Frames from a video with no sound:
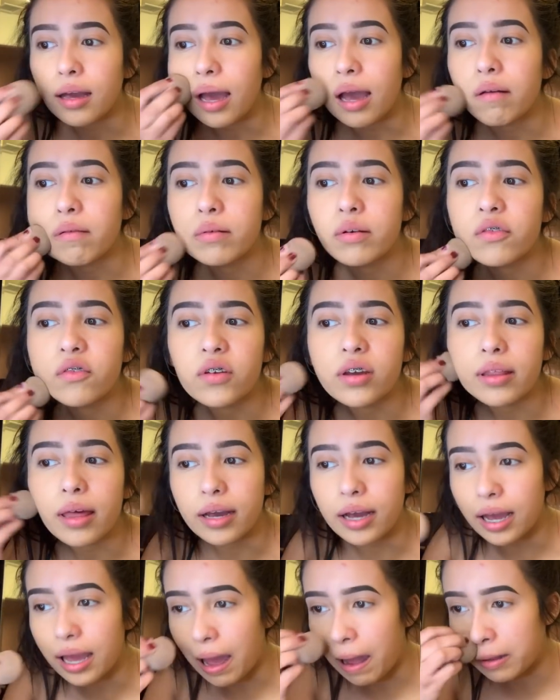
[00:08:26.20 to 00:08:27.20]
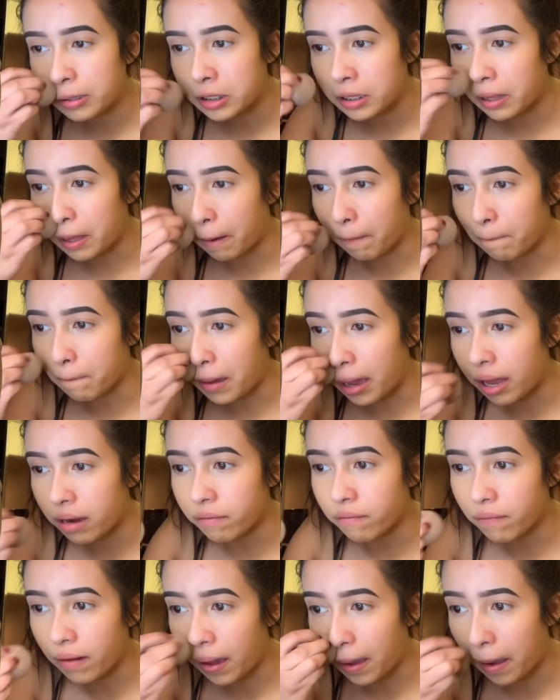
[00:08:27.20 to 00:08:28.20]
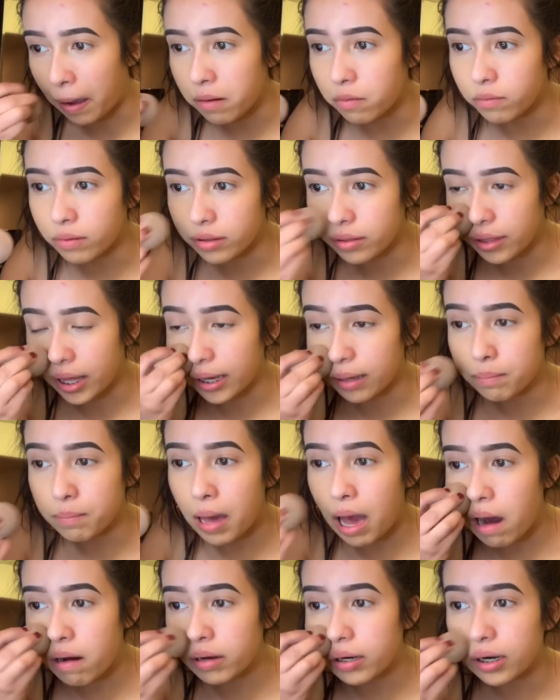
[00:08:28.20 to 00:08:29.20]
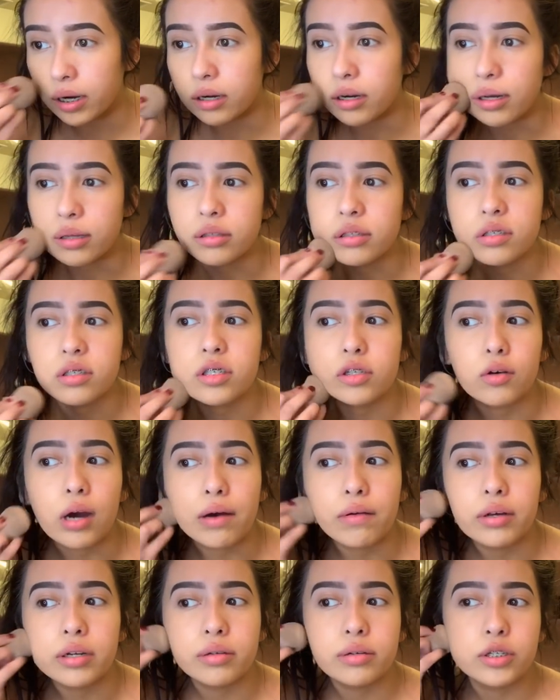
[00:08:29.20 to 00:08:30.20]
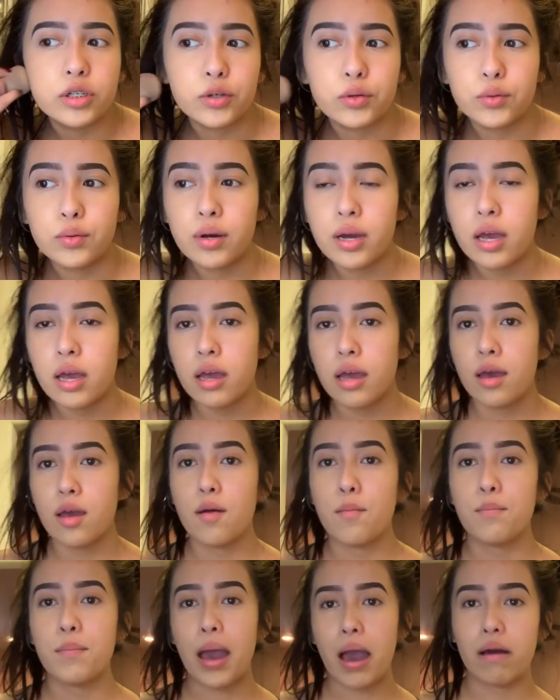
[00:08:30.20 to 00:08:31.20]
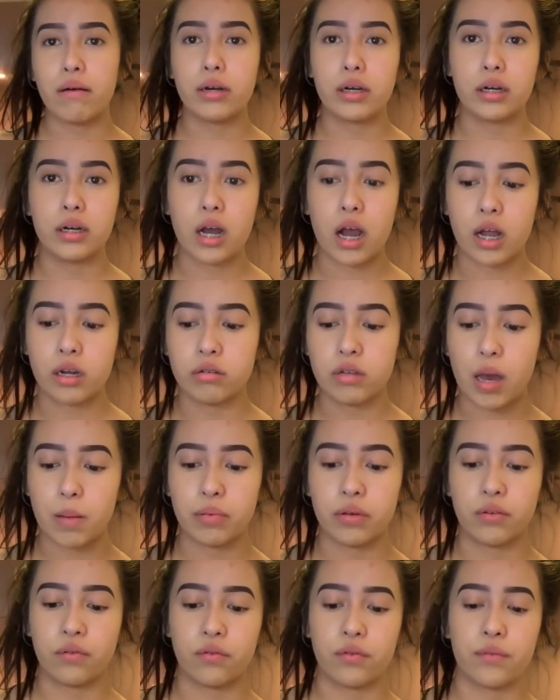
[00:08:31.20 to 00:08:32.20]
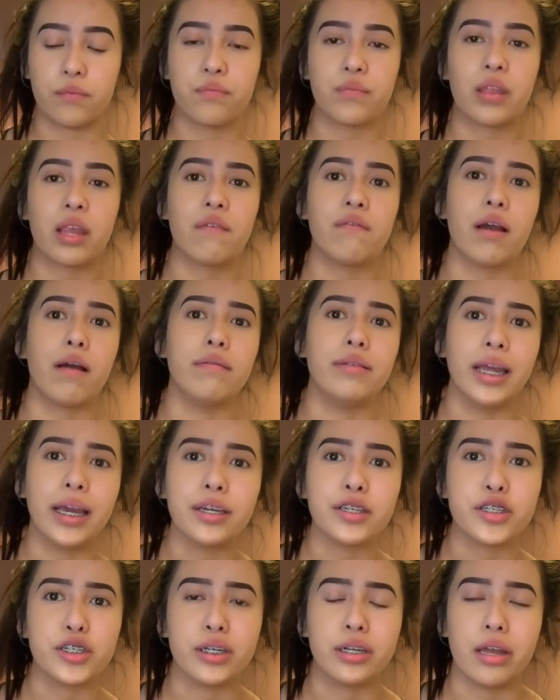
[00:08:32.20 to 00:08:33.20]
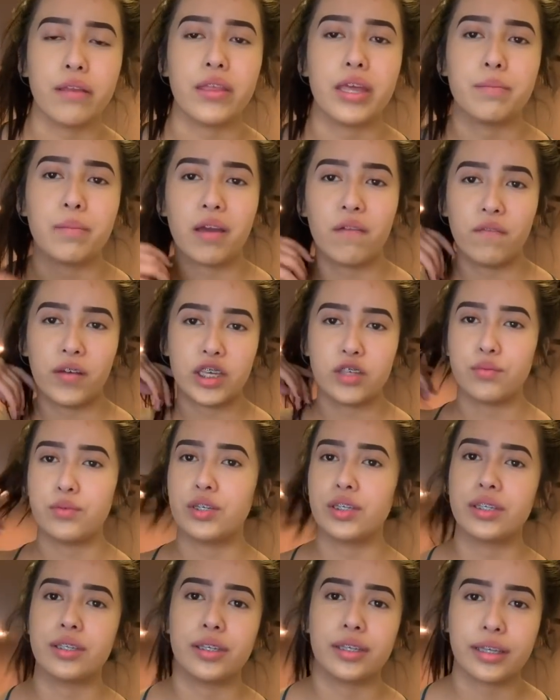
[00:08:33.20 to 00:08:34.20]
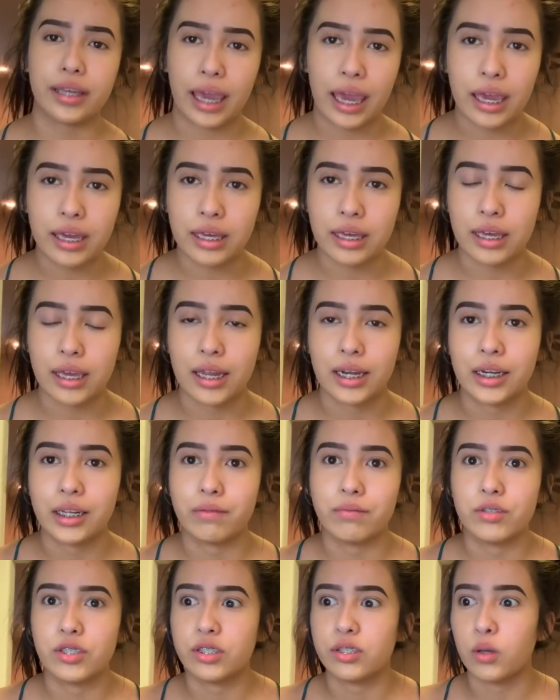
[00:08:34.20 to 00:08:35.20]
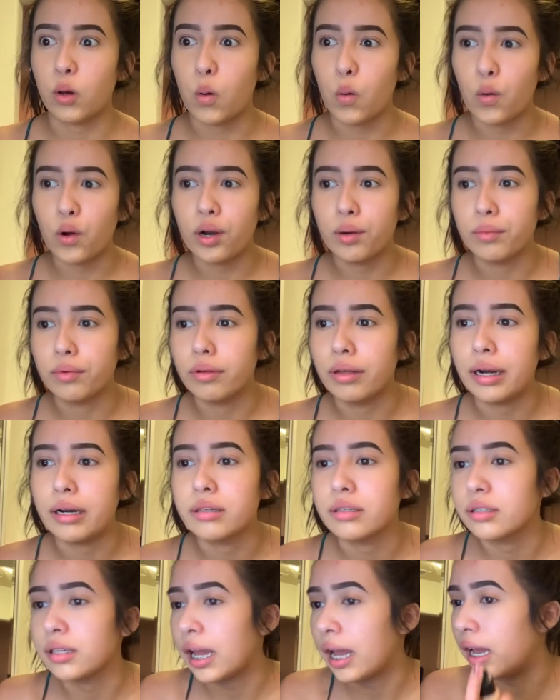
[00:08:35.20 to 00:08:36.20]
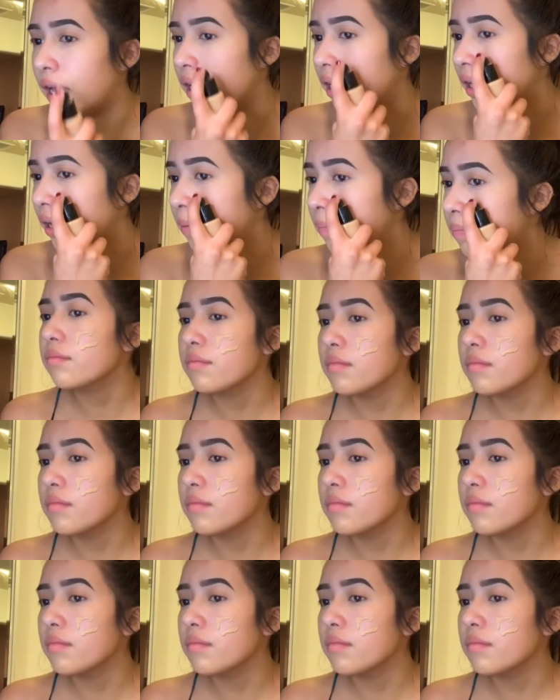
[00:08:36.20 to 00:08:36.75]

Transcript: I would feel like I had to like mattify it with like powder, and then so I would do powder on top of foundation, and then my face would just look cakey, and it was just horrible, and I just hated it.